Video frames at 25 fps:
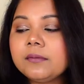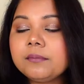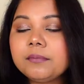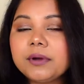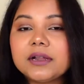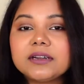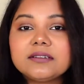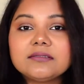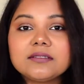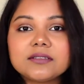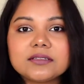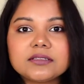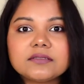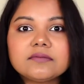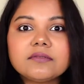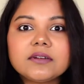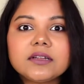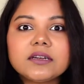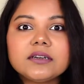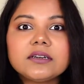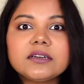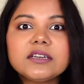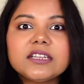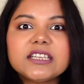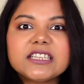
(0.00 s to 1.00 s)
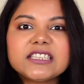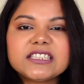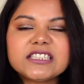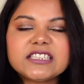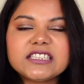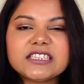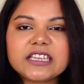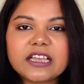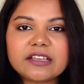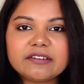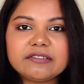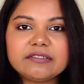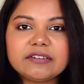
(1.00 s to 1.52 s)
but this one is
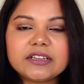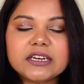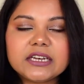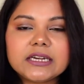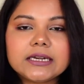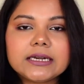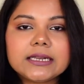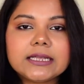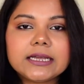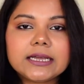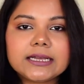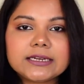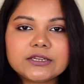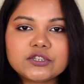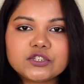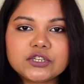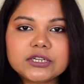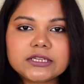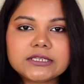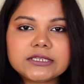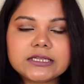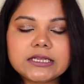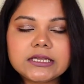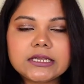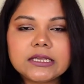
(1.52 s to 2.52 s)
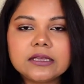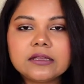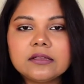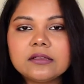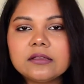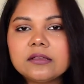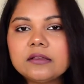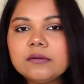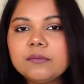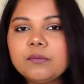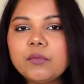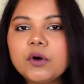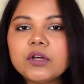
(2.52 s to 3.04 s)
definitely hydrating,
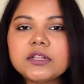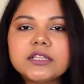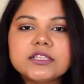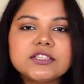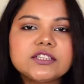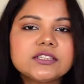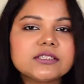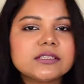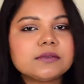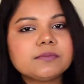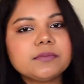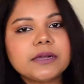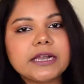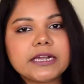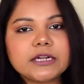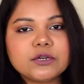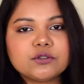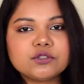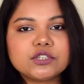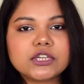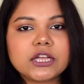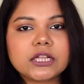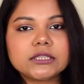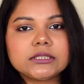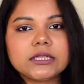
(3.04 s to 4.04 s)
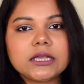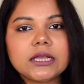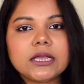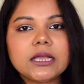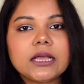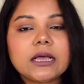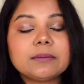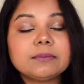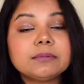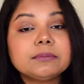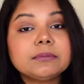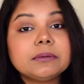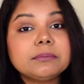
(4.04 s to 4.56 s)
bahut acche se blend ho jata hai,
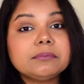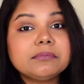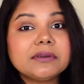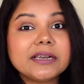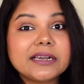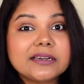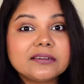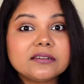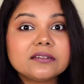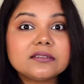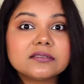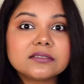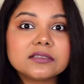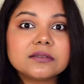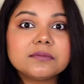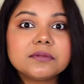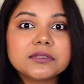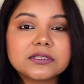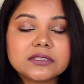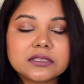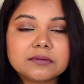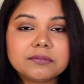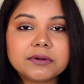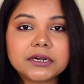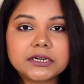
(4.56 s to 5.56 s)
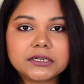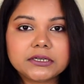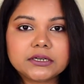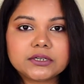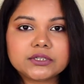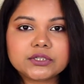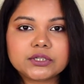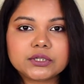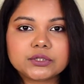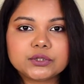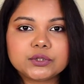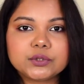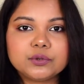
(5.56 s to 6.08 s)
aap apne blender se bhi ise blend kar
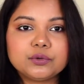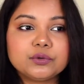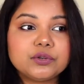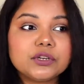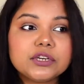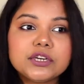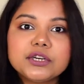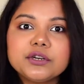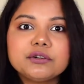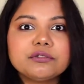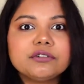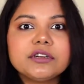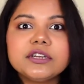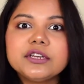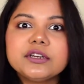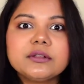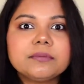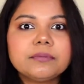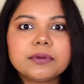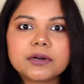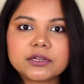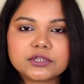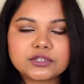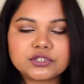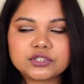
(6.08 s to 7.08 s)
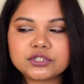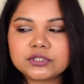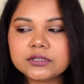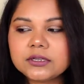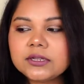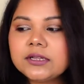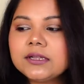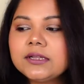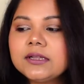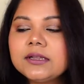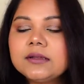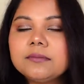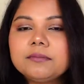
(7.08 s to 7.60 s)
sakte ho, you really don't need a brush.
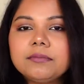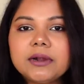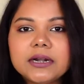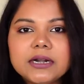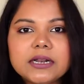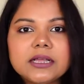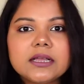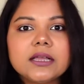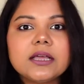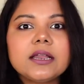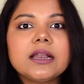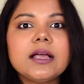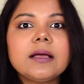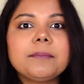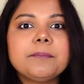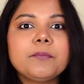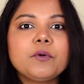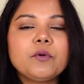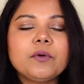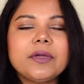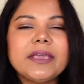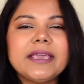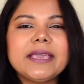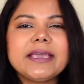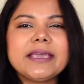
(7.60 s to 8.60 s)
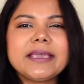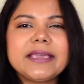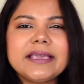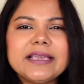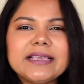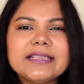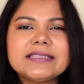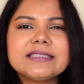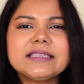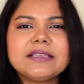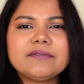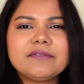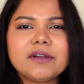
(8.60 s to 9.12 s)
But agar aapko ek
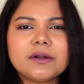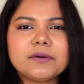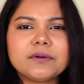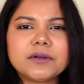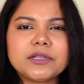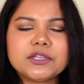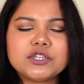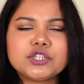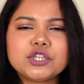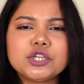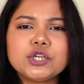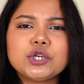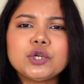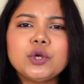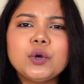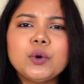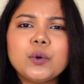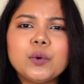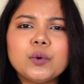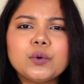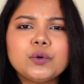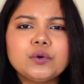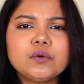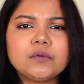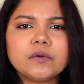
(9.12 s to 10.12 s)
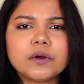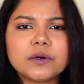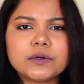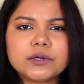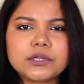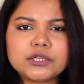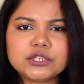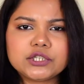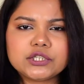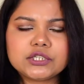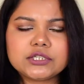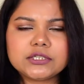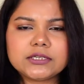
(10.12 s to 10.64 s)
easy foundation, go to
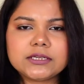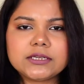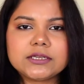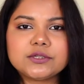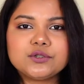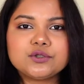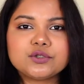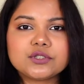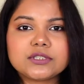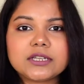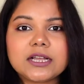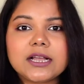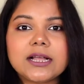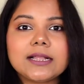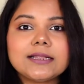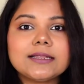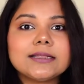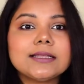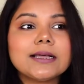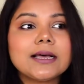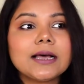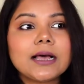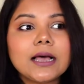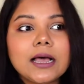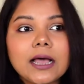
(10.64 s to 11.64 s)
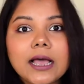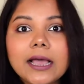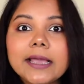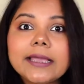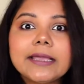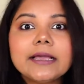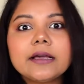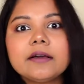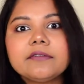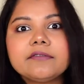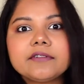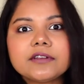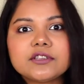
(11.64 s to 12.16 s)
foundation chahiye jo zyada
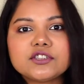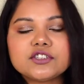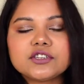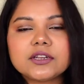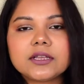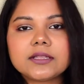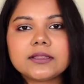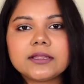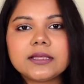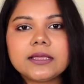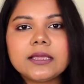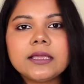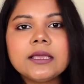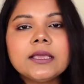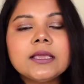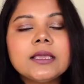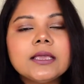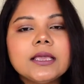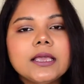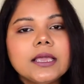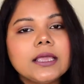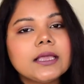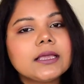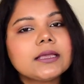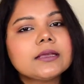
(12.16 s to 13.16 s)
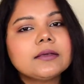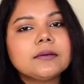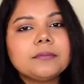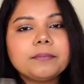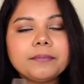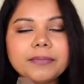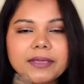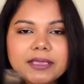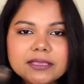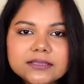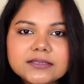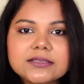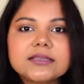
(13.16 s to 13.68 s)
high coverage na de, ek
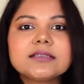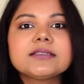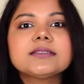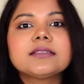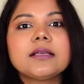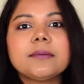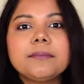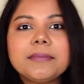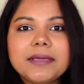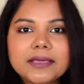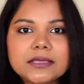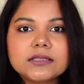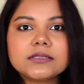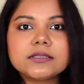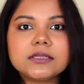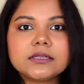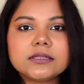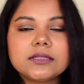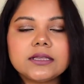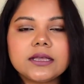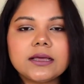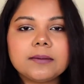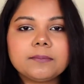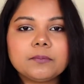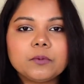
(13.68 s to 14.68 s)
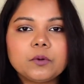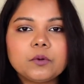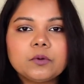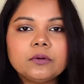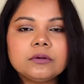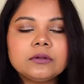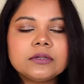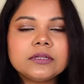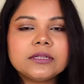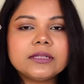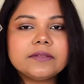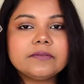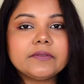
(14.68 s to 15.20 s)
basic sa base de de
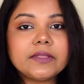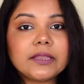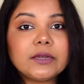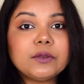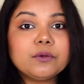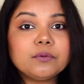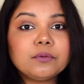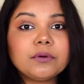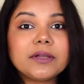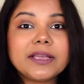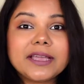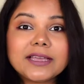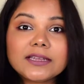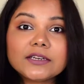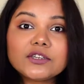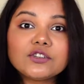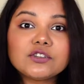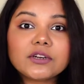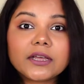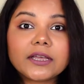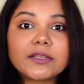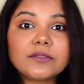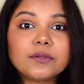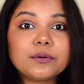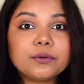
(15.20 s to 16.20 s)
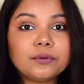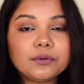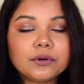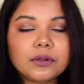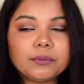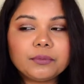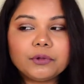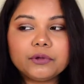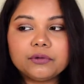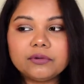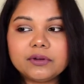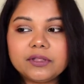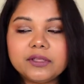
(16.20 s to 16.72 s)
aapko, then you can try the
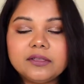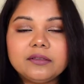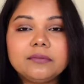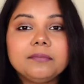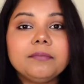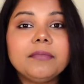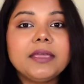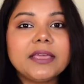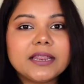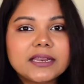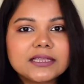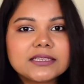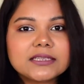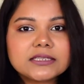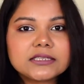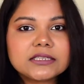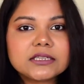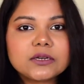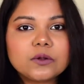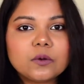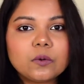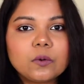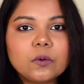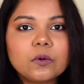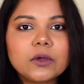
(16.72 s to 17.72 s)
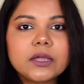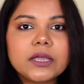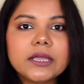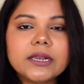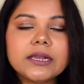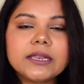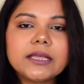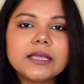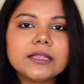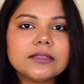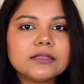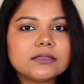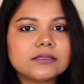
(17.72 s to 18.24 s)
Huda Beauty. Mere jaise logo ke
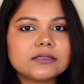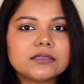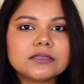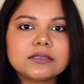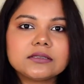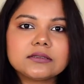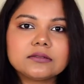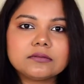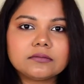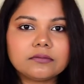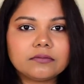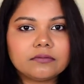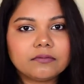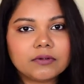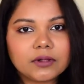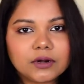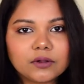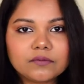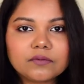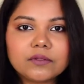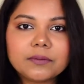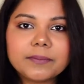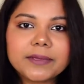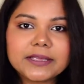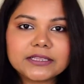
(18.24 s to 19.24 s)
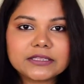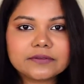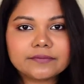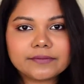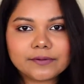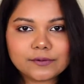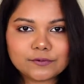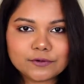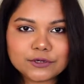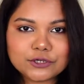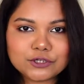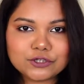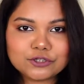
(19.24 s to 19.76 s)
liye, this is one of the best
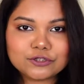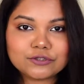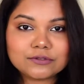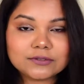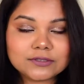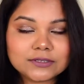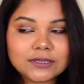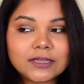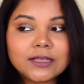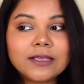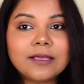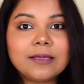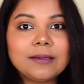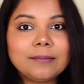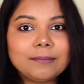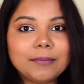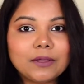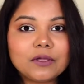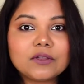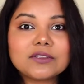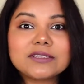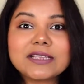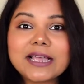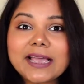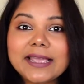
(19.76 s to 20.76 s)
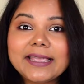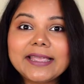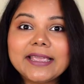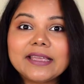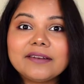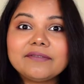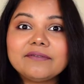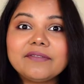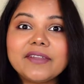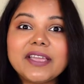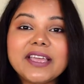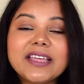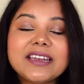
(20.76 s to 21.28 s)
foundations because I
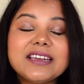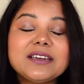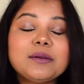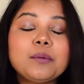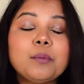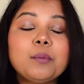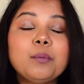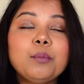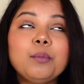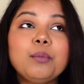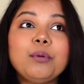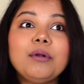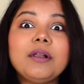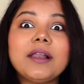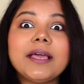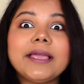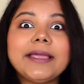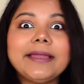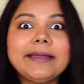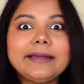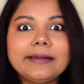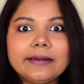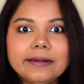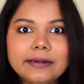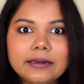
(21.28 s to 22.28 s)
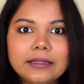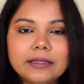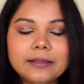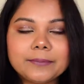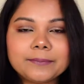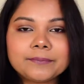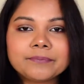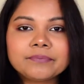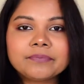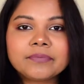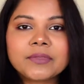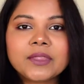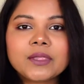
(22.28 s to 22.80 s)
can wear it
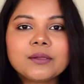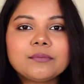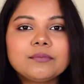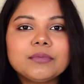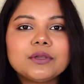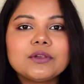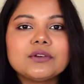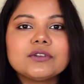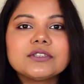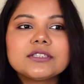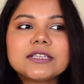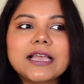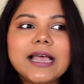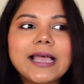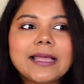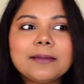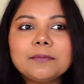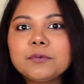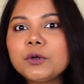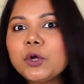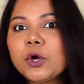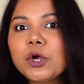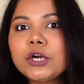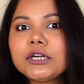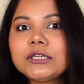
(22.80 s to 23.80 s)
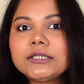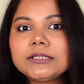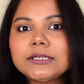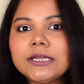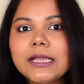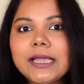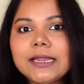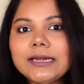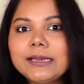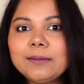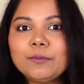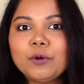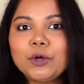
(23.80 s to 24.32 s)
blindly. Because I'm not
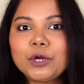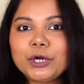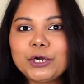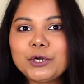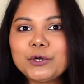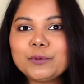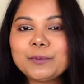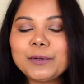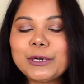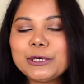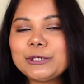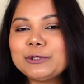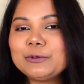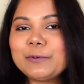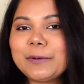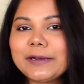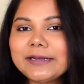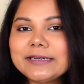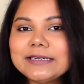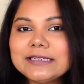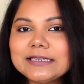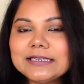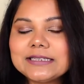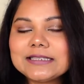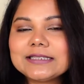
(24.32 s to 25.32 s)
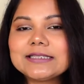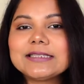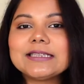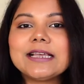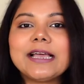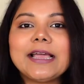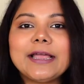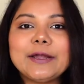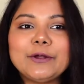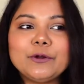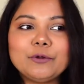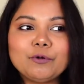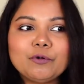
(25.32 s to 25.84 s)
anymore into my 20s.
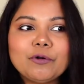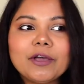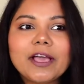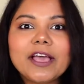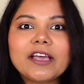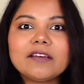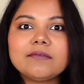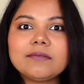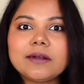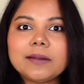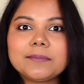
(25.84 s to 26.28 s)
I do have